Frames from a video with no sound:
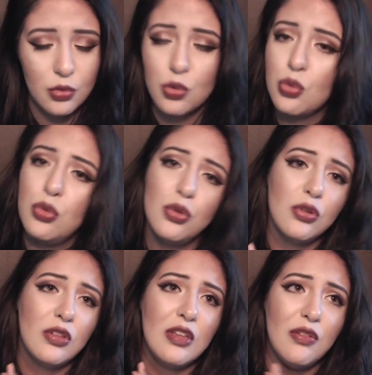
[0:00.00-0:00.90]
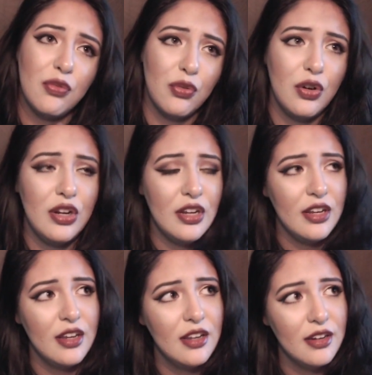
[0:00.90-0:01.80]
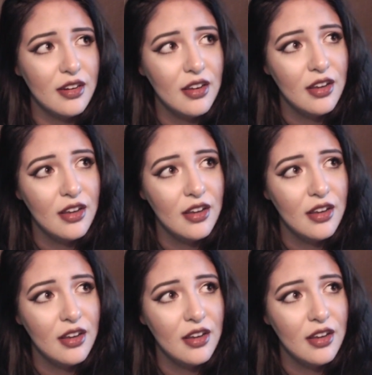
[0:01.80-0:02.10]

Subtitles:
cruelty-free and